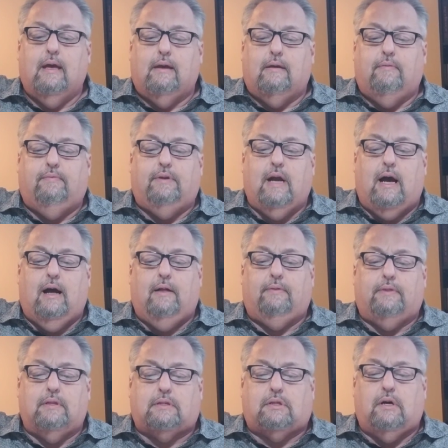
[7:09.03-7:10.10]
You've
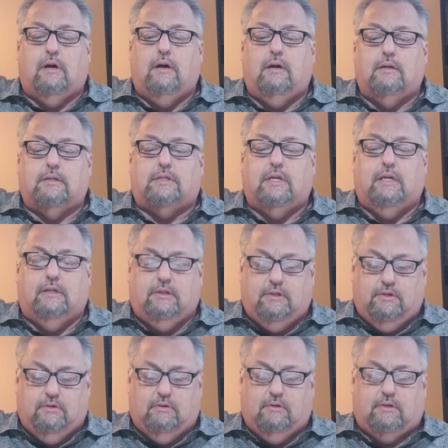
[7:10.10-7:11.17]
got the scars in
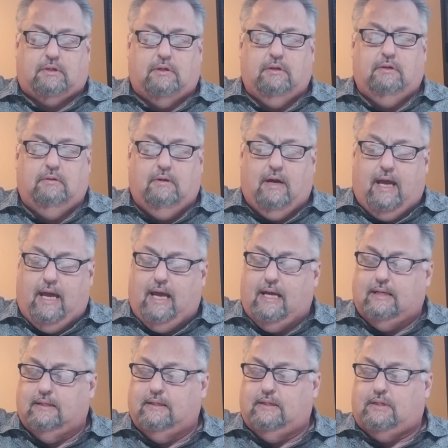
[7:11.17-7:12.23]
your two
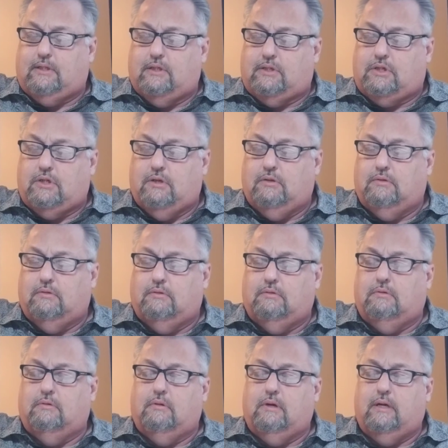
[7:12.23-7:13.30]
hands to
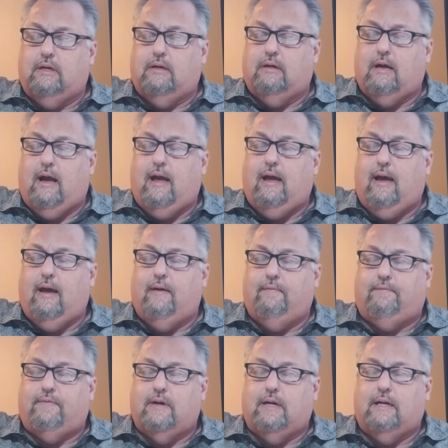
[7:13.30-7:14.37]
show where I
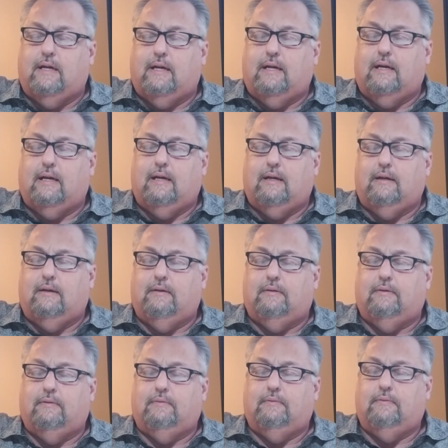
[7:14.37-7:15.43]
have failed.
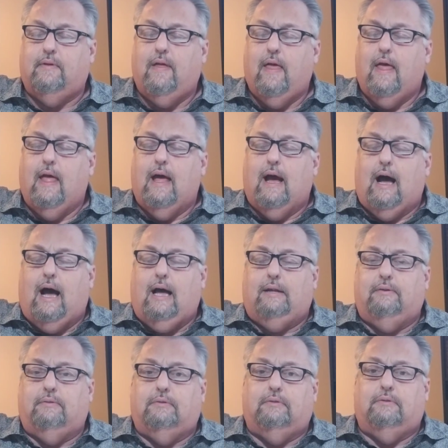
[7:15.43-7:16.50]
I
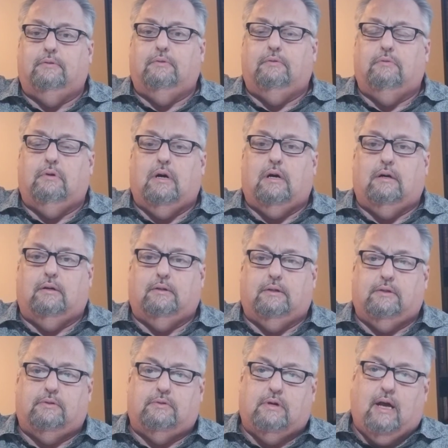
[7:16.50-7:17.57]
don't want
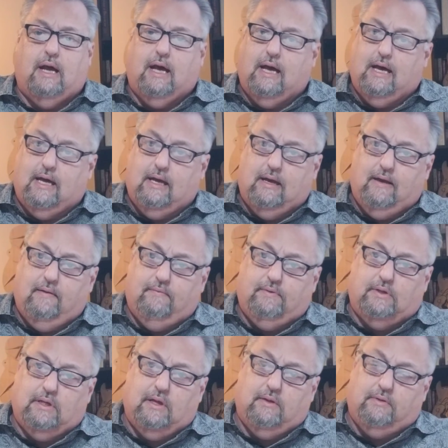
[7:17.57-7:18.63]
to drive
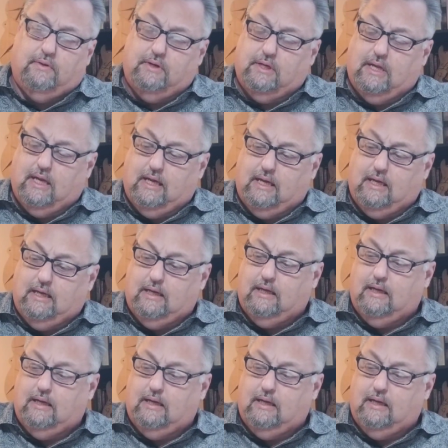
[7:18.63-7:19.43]
another nail.